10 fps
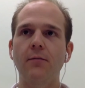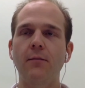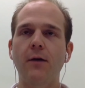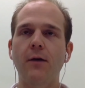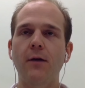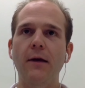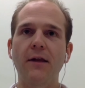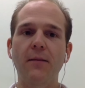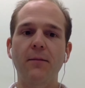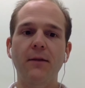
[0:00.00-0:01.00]
and
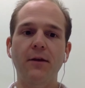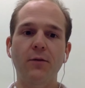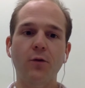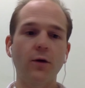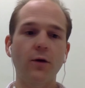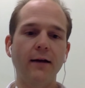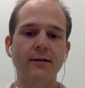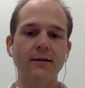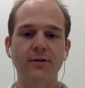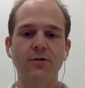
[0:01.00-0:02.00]
then rolling out
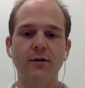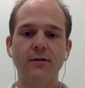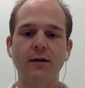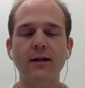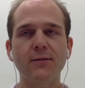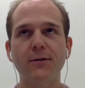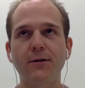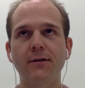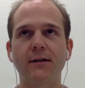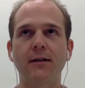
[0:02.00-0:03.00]
to district
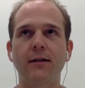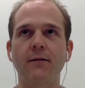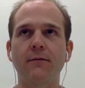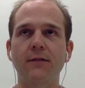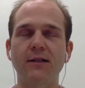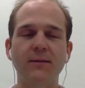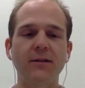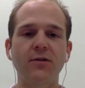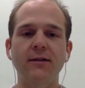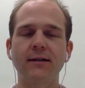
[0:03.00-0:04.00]
hospitals and the
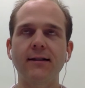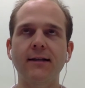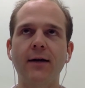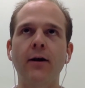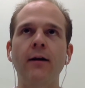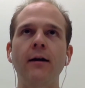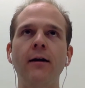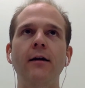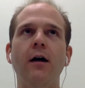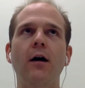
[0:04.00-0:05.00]
dispensaries, et cetera,
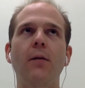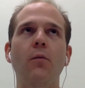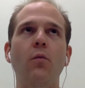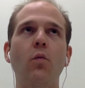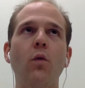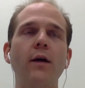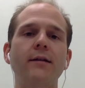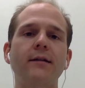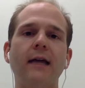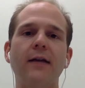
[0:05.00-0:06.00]

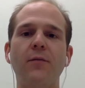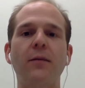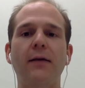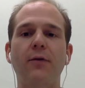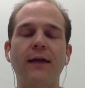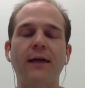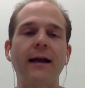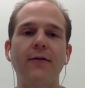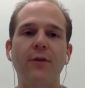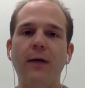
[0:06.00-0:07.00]
what kind of impact will that
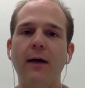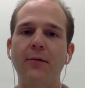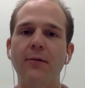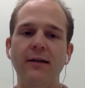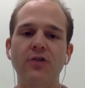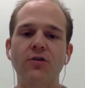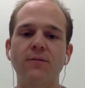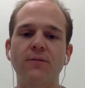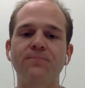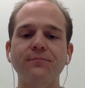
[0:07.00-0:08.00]
have on the
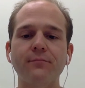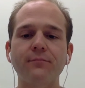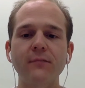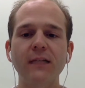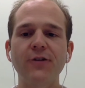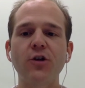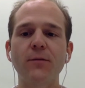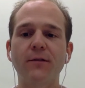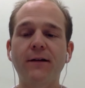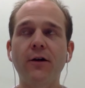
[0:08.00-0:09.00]
population in
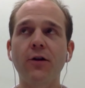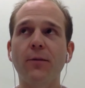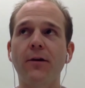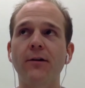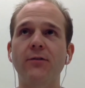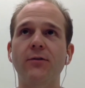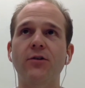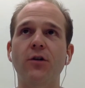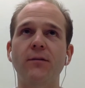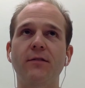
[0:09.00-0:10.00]
terms of health, but also in
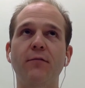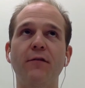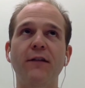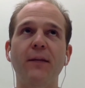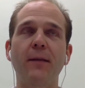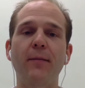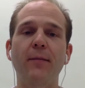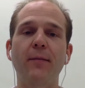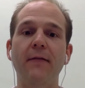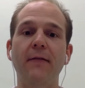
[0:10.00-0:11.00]
terms of preventing people
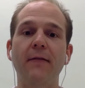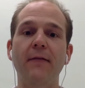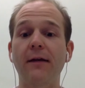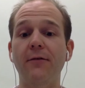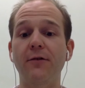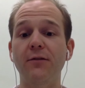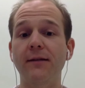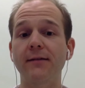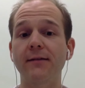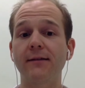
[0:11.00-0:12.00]
from having to pay for those
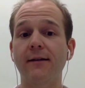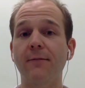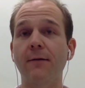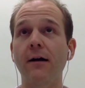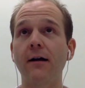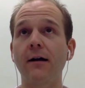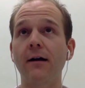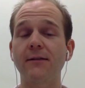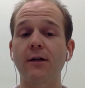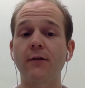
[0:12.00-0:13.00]
medicines out of pocket
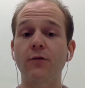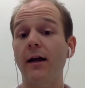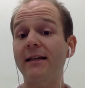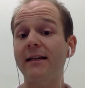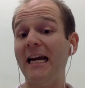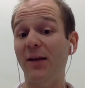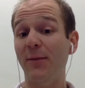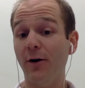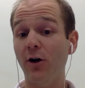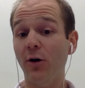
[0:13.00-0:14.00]
themselves or not taking them
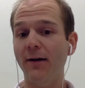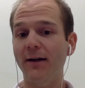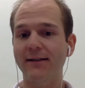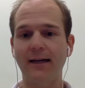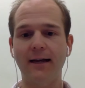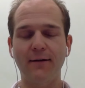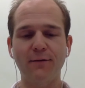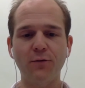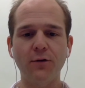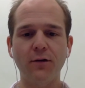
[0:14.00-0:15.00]
at all because they can't
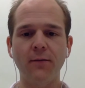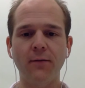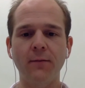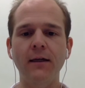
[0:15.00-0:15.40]
afford them?